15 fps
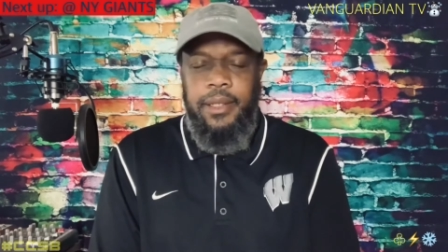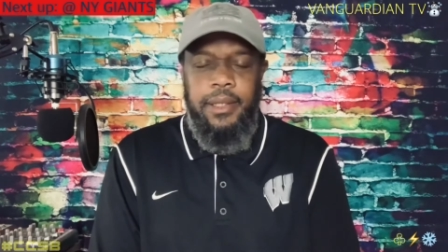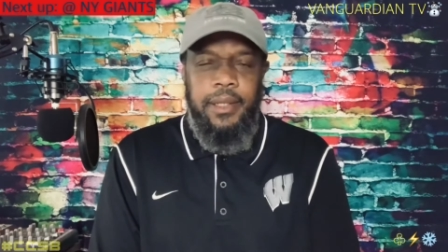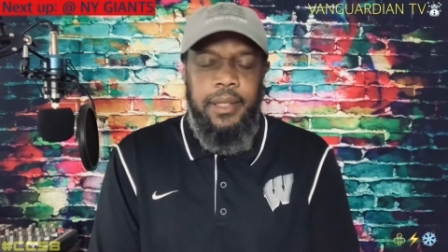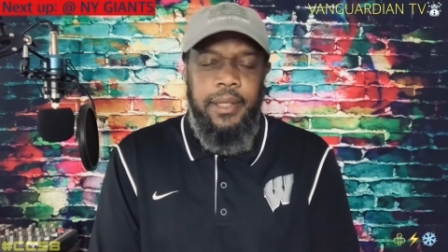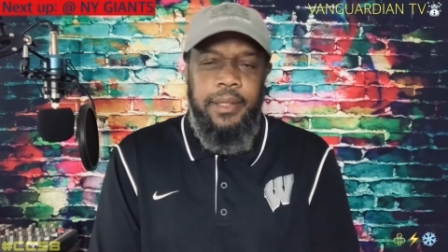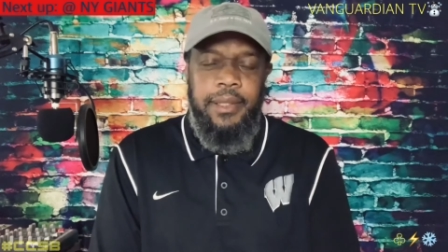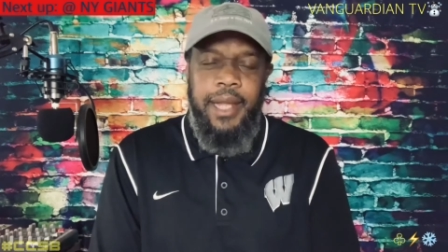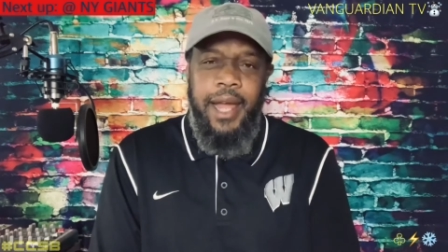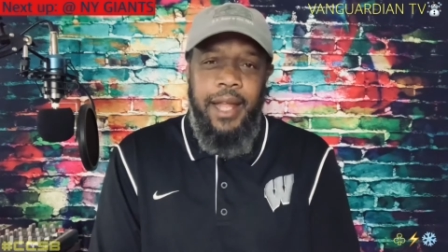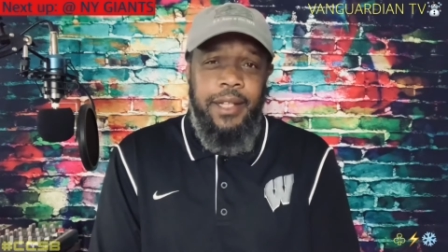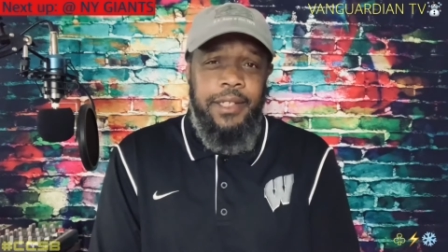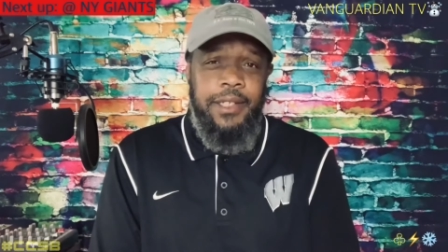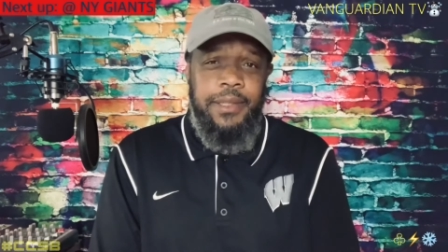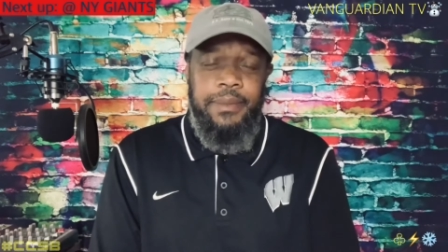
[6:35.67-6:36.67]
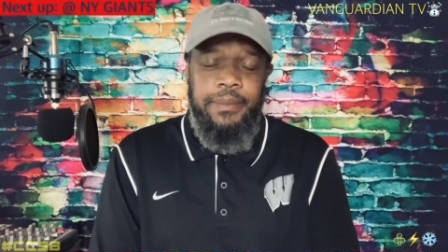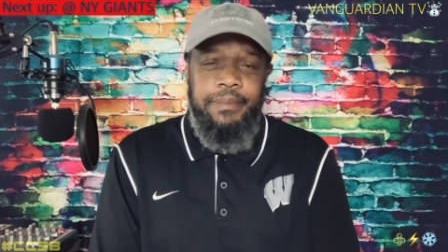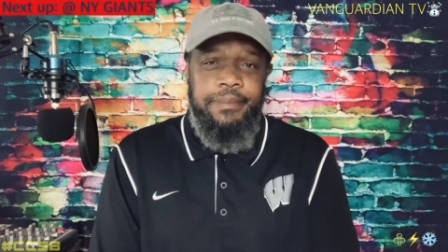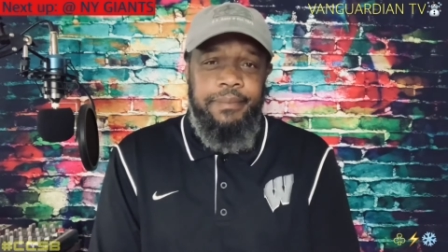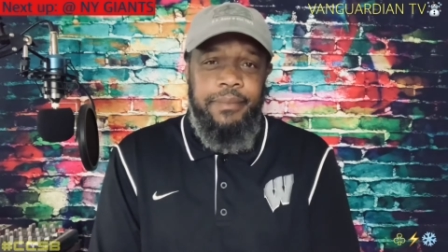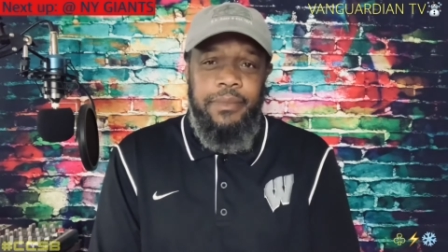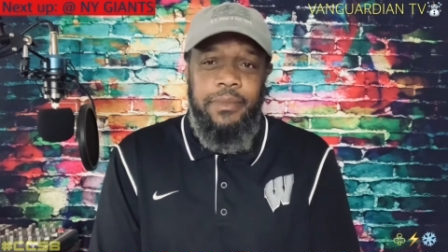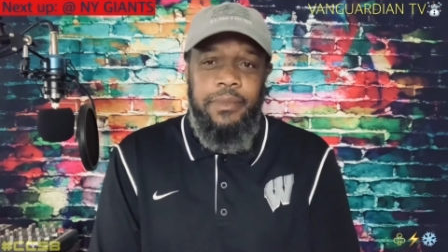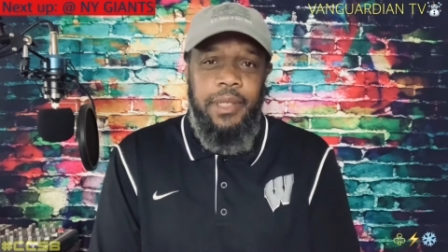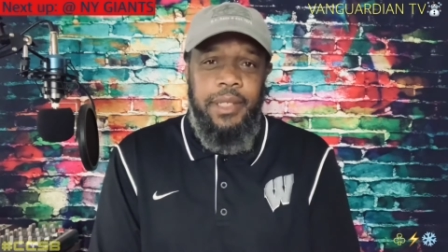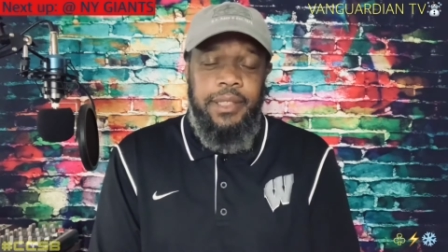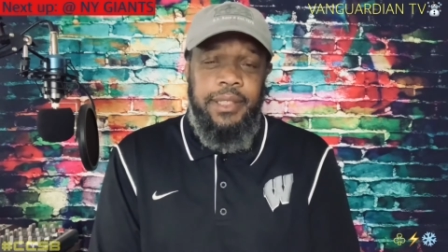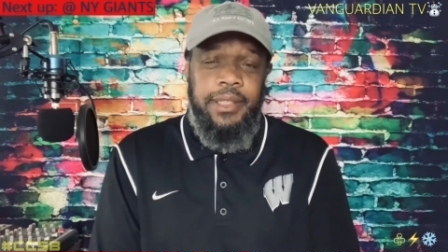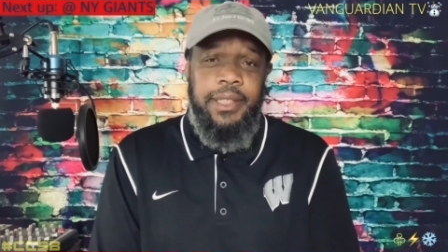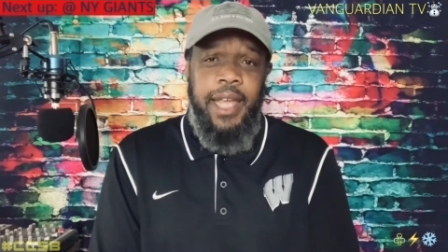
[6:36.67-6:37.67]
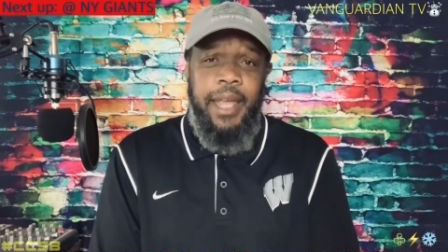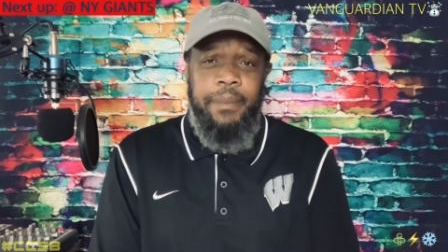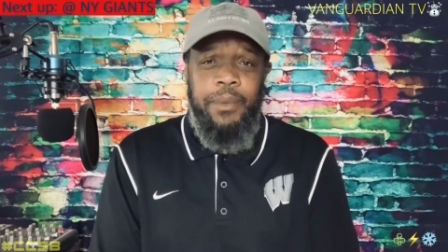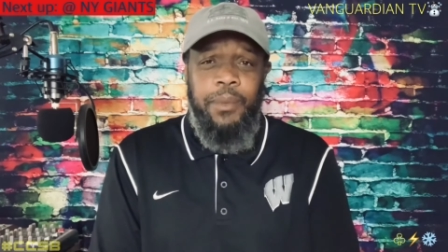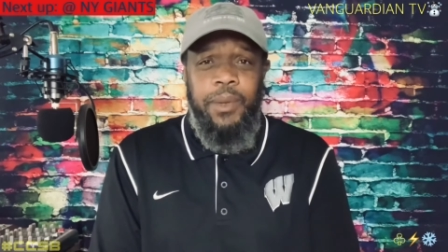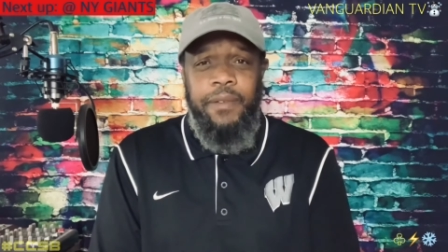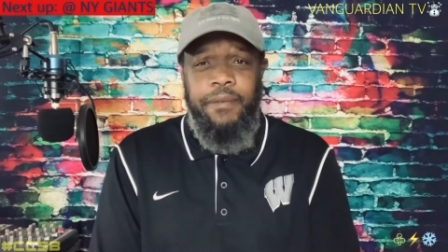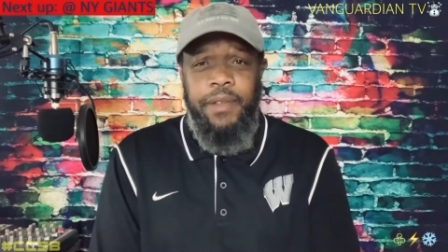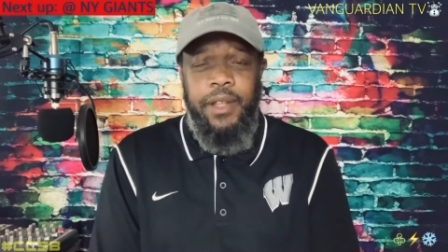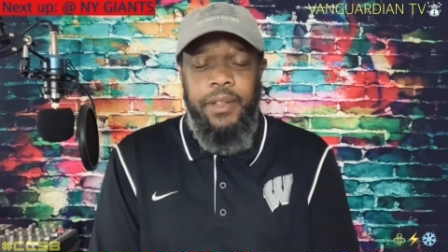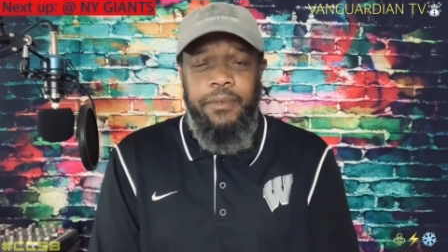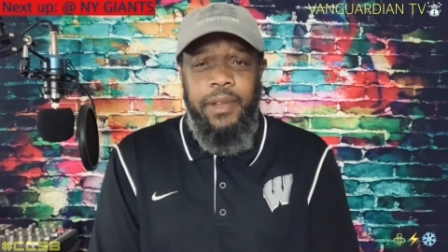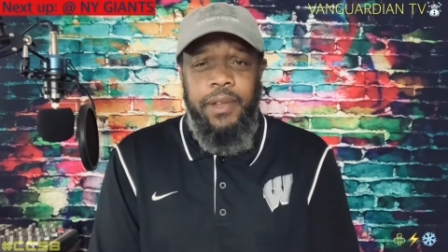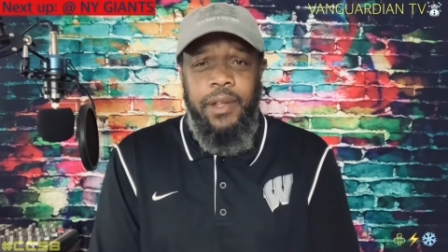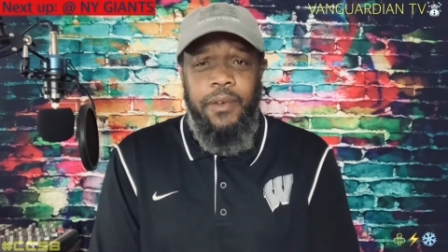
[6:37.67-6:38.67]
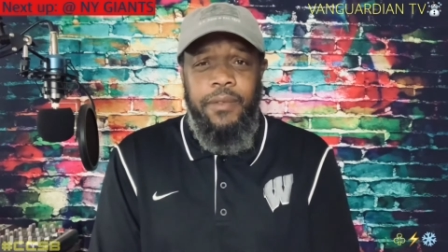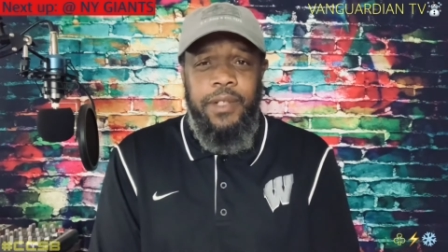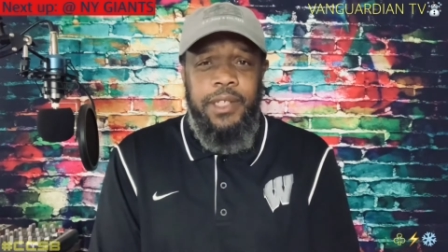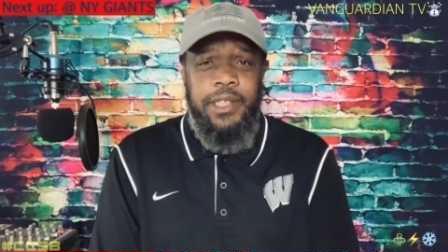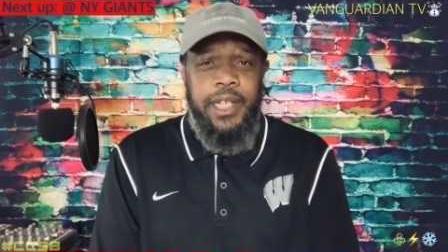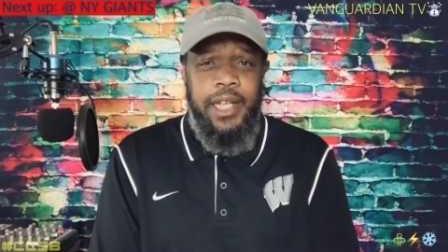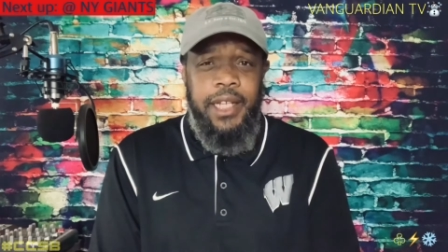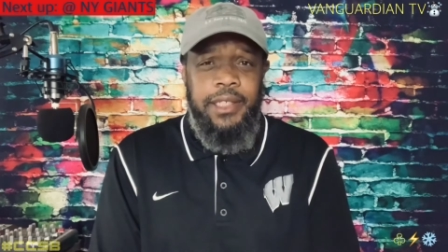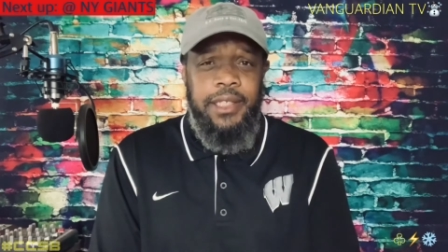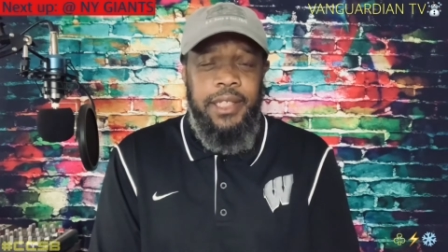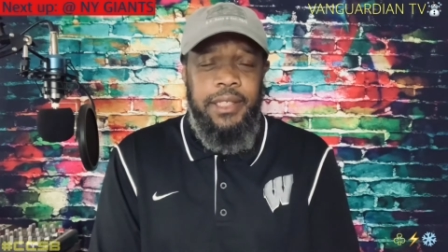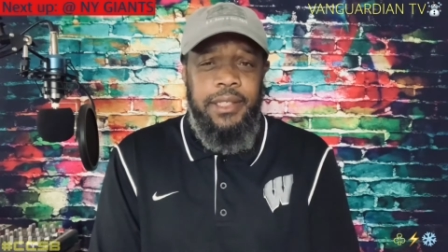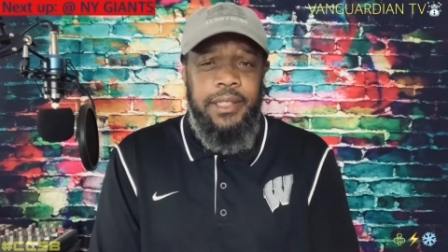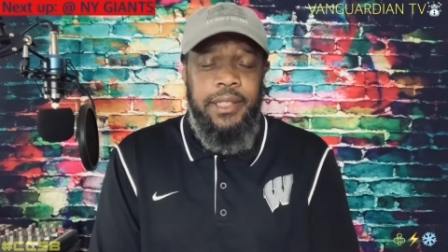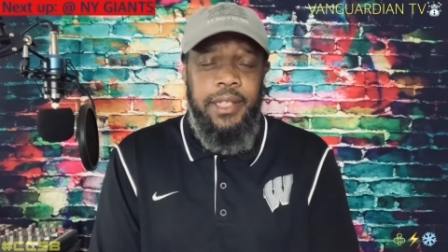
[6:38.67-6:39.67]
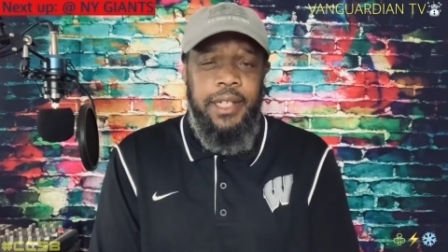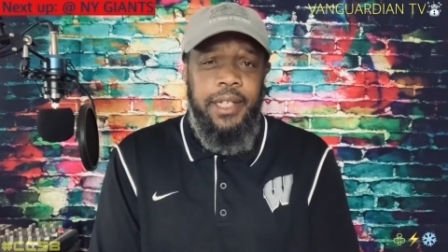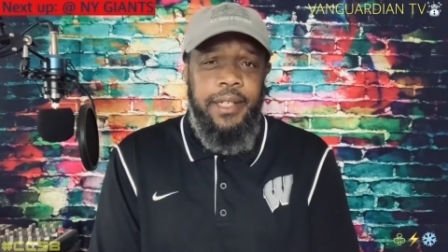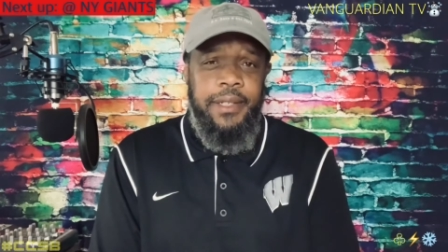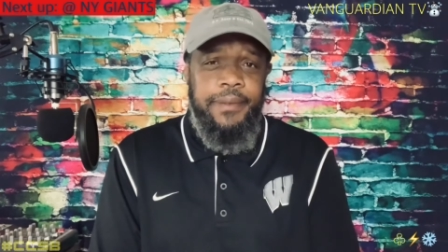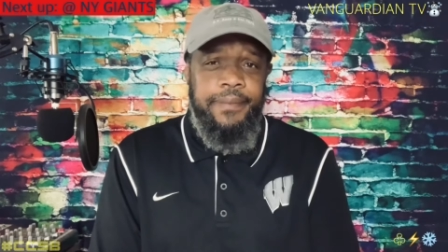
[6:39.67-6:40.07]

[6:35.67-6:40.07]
Dallas escaped with a victory over the Giants yesterday.